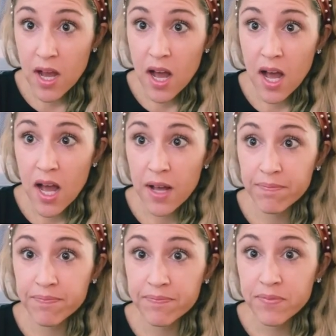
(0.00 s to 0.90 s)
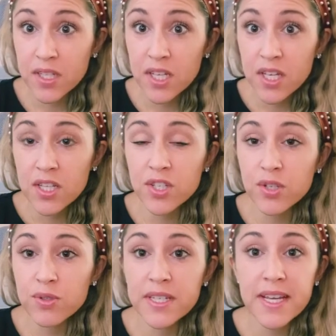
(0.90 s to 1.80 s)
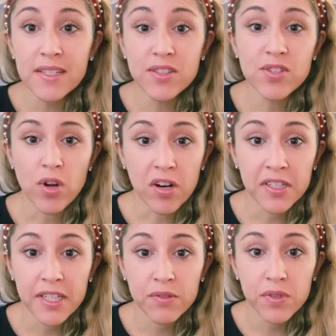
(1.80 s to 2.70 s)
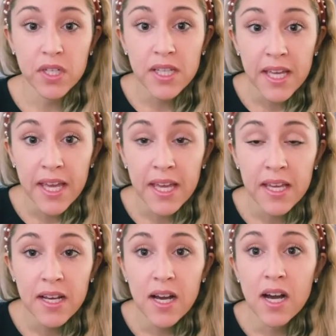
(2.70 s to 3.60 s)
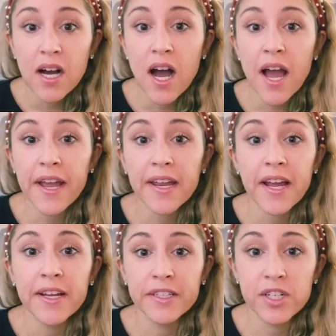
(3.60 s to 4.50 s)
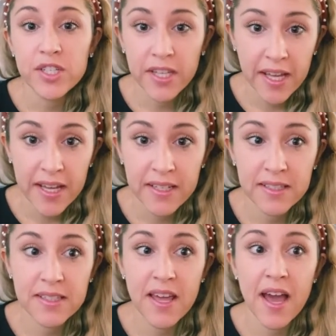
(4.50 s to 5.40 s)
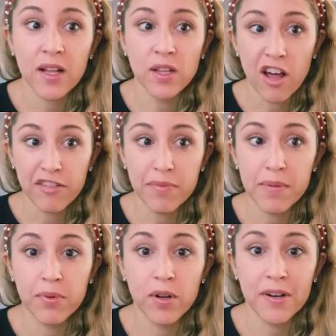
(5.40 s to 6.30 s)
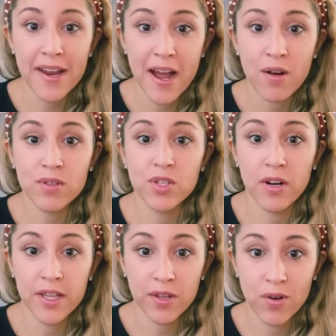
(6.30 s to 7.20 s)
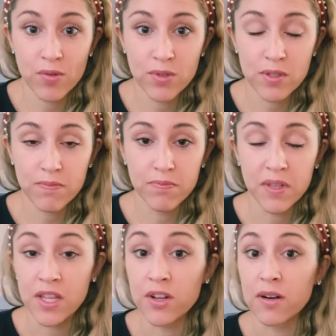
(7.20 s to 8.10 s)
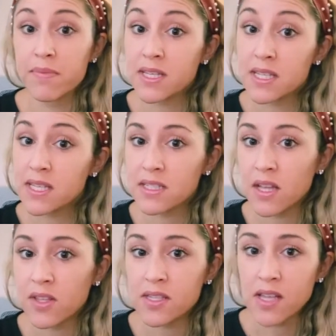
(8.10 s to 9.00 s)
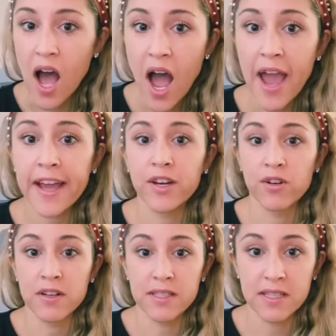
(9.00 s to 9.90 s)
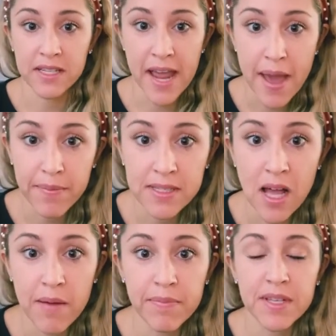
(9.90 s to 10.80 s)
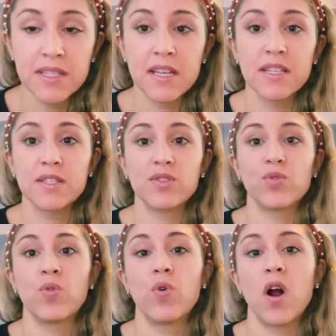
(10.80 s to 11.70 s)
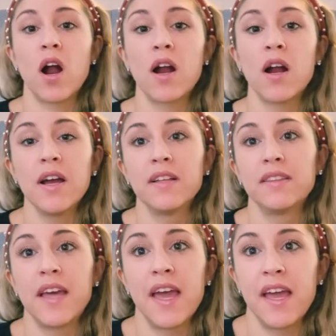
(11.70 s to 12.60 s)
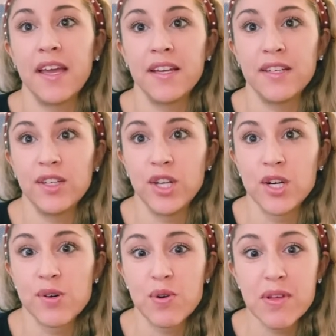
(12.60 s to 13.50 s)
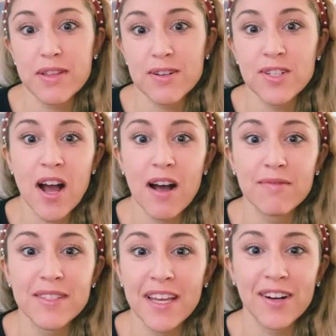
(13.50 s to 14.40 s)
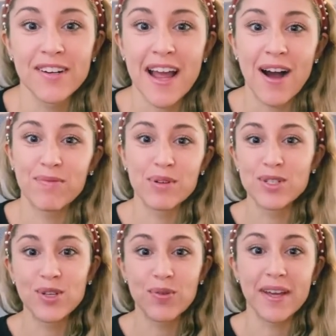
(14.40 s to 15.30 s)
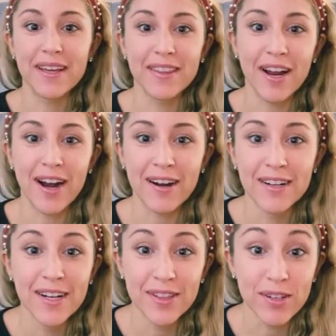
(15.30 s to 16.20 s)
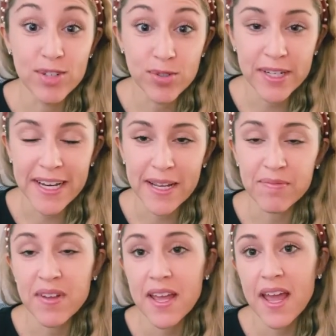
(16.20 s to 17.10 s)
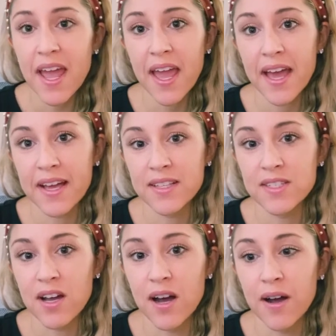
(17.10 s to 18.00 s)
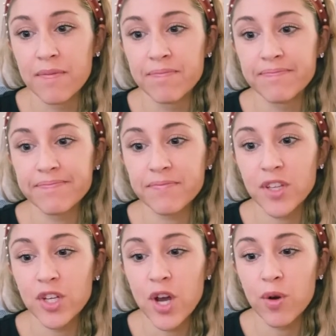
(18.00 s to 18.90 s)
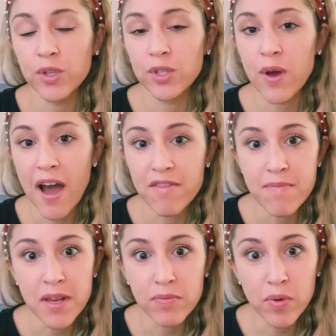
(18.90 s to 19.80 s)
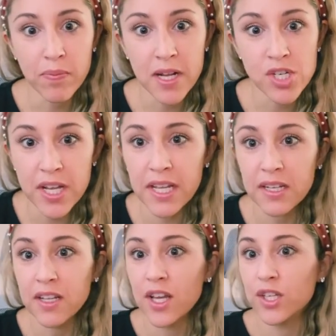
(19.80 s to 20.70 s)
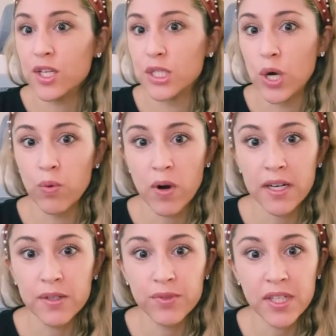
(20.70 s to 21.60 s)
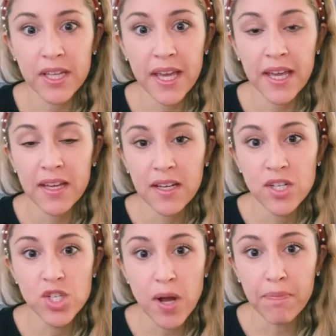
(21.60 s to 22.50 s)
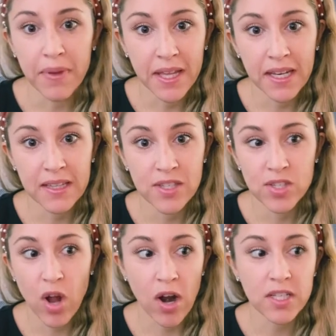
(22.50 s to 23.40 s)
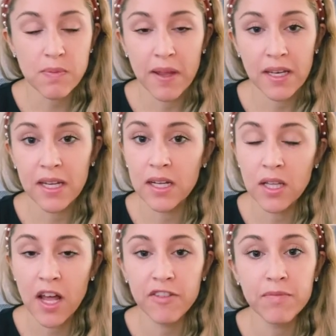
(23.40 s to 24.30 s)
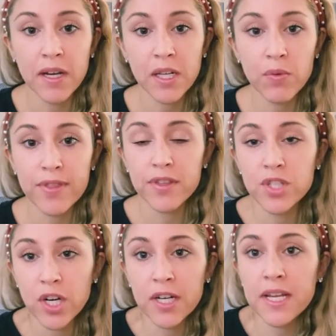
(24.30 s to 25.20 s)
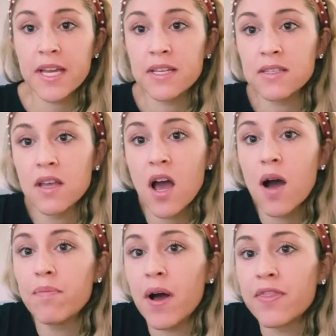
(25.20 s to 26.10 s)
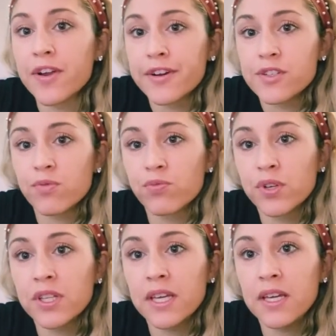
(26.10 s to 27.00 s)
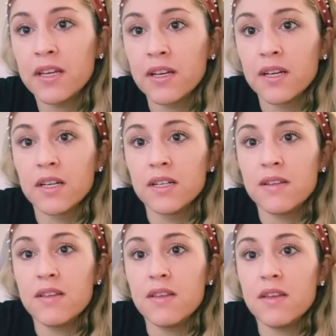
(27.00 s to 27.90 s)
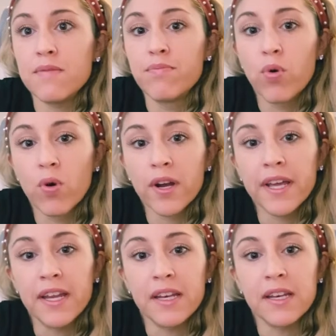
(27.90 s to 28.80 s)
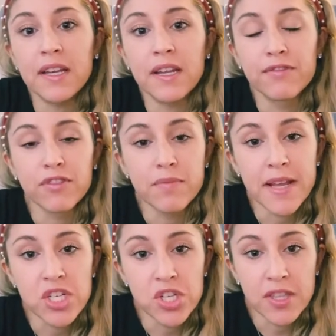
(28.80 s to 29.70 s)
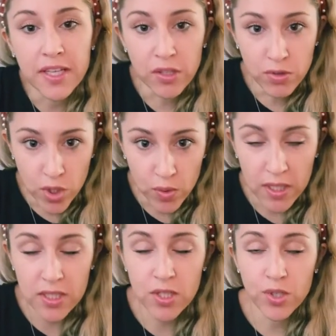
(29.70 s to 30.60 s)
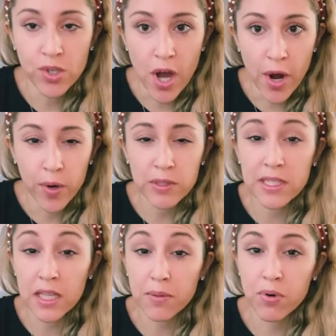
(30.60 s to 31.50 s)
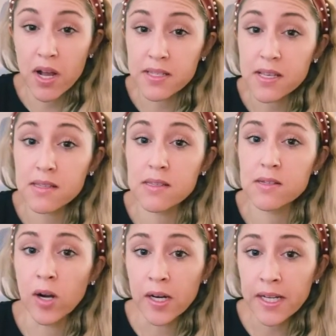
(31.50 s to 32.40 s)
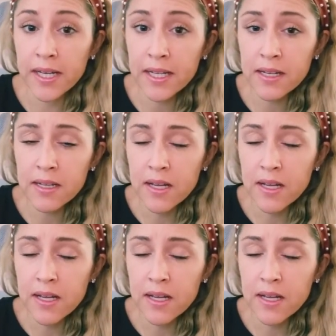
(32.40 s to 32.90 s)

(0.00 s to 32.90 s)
you know, to get started, really, I understand that a lot of people are now starting their own either businesses on the side, or it's an Amazon business, or they, you know, quit their jobs and are now pursuing their dream. And, you know, you have a minimal budget. You don't want to really jump in and start spending a lot of money with attorneys, but there's really important information that you do need to know to get the process started.